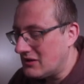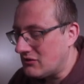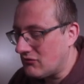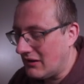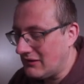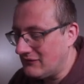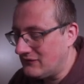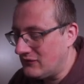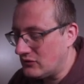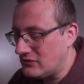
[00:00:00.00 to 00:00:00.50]

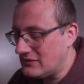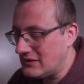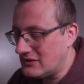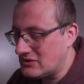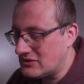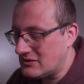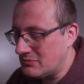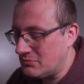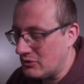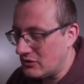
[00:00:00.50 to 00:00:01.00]
great
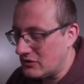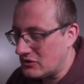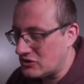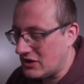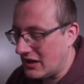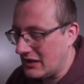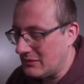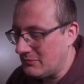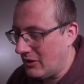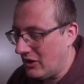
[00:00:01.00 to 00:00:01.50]
footage to put the
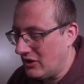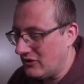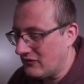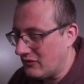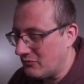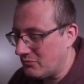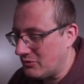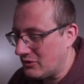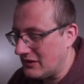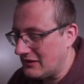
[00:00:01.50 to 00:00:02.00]
shape
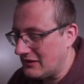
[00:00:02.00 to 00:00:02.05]
over, but